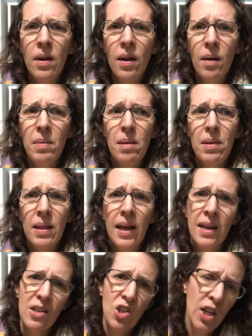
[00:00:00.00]
maybe
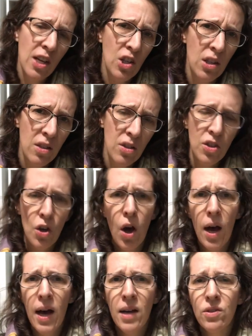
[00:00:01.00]
like change the
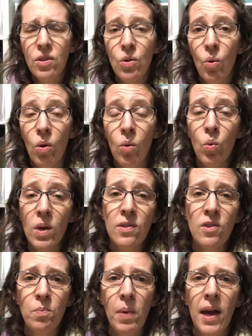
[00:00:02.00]
sauce or one
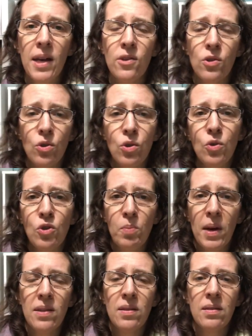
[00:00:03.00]
spice or two
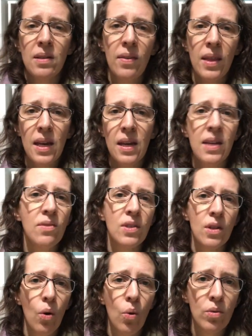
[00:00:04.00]
spices, and then it gives
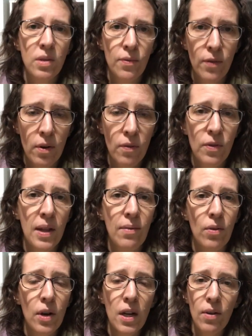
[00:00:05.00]
it a whole different
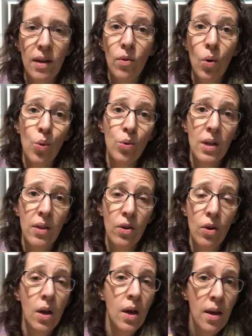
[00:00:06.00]
flavor and you have a whole nother